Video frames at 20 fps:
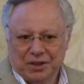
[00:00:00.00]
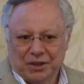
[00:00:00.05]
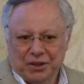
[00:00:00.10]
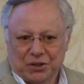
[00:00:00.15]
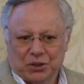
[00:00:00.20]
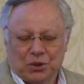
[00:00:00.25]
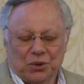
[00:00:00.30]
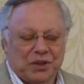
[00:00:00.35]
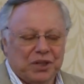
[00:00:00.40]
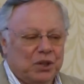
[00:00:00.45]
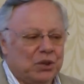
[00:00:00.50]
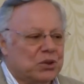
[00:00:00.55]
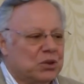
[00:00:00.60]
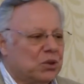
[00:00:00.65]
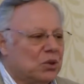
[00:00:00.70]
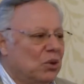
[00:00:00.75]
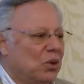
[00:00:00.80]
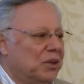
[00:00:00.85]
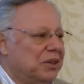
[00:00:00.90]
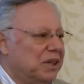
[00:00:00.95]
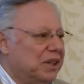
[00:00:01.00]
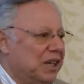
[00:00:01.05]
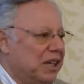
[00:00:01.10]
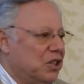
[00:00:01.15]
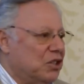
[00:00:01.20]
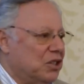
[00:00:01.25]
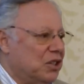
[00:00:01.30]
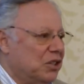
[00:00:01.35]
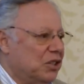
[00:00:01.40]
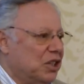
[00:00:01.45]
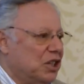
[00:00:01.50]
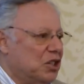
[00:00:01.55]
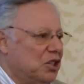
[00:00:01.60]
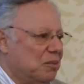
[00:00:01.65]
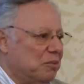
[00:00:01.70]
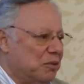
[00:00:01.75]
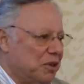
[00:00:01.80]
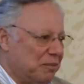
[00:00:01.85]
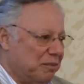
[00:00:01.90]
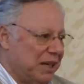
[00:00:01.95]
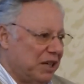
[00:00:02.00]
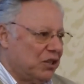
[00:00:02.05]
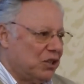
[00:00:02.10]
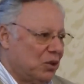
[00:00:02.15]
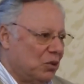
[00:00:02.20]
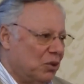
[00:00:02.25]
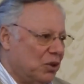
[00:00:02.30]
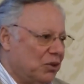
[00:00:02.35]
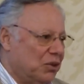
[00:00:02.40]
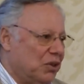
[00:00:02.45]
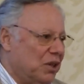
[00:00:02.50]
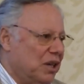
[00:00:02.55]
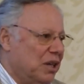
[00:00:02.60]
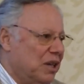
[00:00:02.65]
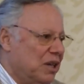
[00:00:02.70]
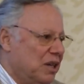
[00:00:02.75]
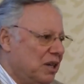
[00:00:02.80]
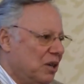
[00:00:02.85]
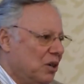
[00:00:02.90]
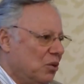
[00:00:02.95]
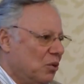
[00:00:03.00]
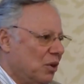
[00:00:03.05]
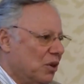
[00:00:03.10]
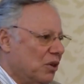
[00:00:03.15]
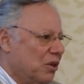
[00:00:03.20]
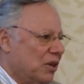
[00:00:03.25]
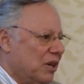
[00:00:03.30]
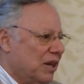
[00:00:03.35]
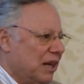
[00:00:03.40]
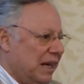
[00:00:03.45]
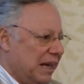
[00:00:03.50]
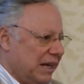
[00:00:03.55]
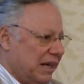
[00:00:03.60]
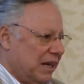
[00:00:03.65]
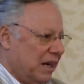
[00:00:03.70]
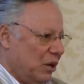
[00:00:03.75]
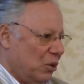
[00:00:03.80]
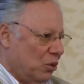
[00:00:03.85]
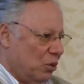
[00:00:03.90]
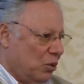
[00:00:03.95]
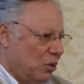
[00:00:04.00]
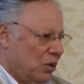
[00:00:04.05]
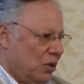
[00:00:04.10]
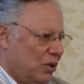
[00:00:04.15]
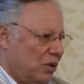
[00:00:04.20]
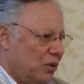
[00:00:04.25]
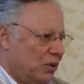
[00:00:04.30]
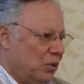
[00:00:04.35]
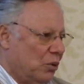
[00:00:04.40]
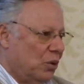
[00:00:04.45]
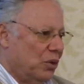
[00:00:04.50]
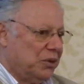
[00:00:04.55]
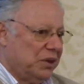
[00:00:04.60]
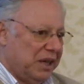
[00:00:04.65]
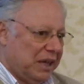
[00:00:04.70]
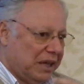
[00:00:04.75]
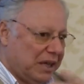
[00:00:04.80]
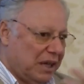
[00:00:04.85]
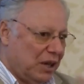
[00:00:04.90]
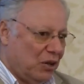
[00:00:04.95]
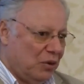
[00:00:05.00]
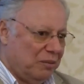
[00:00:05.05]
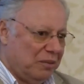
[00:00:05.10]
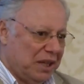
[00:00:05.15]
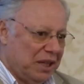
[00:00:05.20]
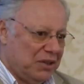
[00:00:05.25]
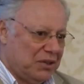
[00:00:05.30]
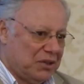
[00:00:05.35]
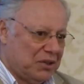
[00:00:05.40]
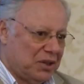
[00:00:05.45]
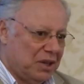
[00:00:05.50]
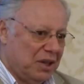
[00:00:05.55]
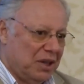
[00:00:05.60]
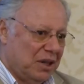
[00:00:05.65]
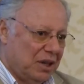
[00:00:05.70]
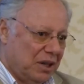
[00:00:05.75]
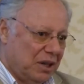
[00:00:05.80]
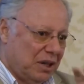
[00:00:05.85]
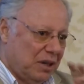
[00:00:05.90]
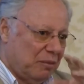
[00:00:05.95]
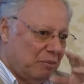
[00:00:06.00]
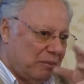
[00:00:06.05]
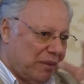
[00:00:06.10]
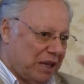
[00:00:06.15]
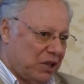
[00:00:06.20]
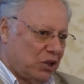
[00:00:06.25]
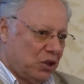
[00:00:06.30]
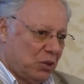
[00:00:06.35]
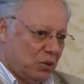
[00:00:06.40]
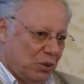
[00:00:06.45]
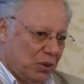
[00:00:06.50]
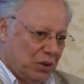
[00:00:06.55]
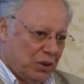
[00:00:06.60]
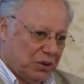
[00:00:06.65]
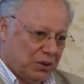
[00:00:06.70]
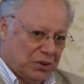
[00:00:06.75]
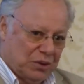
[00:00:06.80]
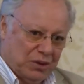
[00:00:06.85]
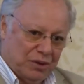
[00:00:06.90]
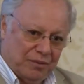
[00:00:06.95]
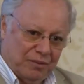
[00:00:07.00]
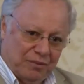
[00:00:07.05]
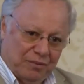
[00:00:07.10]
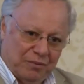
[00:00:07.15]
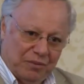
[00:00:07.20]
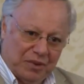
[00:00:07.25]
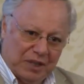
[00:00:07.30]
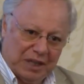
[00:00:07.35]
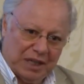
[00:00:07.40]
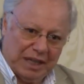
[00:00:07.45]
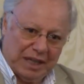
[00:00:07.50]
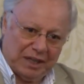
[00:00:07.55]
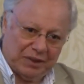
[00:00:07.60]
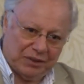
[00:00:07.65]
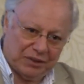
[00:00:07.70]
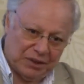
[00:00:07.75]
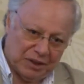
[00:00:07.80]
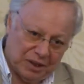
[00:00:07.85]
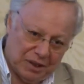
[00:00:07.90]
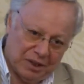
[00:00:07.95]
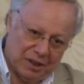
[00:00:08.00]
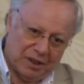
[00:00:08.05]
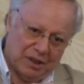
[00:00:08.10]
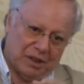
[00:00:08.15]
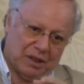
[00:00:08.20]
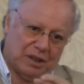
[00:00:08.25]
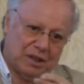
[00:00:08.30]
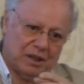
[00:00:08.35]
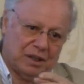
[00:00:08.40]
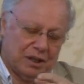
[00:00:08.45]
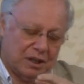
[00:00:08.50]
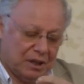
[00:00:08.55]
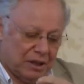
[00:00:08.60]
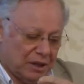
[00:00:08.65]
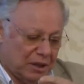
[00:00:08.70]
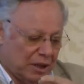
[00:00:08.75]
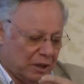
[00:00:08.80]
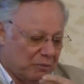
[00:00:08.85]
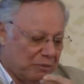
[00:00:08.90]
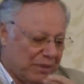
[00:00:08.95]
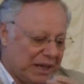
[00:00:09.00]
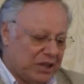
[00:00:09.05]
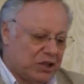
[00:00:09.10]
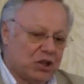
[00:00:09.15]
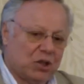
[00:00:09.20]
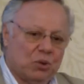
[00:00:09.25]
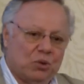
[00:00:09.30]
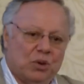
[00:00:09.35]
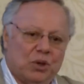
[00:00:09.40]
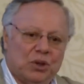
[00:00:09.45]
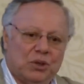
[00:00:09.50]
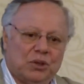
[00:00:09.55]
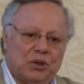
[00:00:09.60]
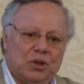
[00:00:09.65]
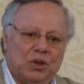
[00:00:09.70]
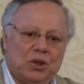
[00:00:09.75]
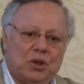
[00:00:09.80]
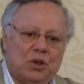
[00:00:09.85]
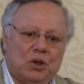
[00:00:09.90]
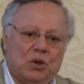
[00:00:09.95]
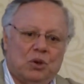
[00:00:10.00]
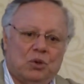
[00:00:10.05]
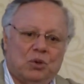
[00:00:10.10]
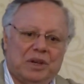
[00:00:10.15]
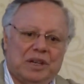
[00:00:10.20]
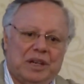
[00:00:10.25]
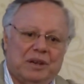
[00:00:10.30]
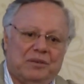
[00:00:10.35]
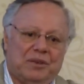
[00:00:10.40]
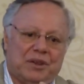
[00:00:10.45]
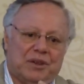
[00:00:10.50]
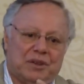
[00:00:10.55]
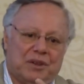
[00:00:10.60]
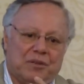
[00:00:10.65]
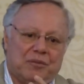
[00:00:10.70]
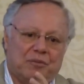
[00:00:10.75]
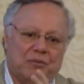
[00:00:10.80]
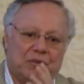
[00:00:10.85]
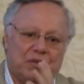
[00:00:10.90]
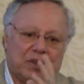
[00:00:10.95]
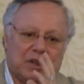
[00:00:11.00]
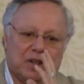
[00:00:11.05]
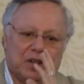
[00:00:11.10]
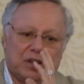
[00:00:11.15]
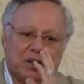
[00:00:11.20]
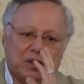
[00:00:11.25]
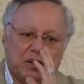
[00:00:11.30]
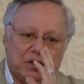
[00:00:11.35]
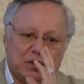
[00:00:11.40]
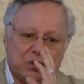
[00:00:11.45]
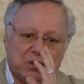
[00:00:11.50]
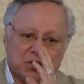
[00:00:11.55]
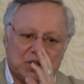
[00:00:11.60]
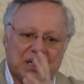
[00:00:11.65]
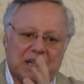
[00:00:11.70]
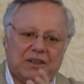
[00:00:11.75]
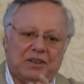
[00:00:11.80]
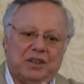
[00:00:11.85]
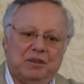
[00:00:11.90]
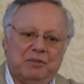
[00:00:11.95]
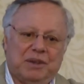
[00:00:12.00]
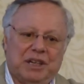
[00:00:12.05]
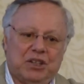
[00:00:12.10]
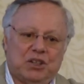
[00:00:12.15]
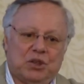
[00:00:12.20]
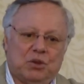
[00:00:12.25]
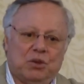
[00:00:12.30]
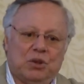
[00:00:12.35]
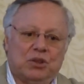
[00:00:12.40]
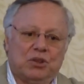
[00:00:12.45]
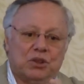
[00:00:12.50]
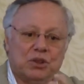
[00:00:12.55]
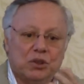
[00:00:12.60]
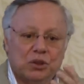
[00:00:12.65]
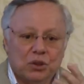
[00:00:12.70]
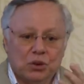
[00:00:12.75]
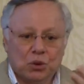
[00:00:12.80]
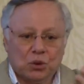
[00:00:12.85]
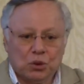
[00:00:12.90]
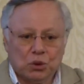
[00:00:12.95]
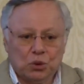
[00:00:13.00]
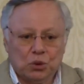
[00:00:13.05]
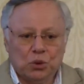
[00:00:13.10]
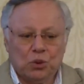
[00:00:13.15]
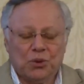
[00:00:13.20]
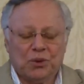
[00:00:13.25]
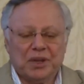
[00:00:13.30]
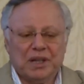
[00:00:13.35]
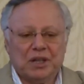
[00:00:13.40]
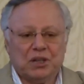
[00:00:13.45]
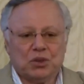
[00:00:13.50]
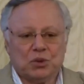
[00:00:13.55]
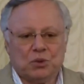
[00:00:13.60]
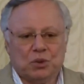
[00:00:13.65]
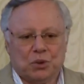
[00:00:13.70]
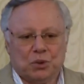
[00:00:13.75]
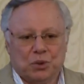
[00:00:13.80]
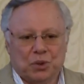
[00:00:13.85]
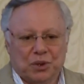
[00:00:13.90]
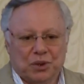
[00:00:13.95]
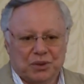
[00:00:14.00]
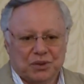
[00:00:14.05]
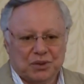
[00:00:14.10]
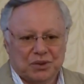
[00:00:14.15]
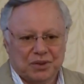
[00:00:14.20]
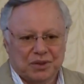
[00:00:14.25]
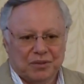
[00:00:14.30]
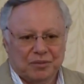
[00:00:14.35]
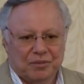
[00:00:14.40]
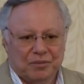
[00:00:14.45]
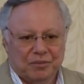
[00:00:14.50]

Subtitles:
So they used to call it in ancient Egypt, the magic words were hekau. The word hekau means magic words. And a magic word, whenever you said the magic word, you could do things with words.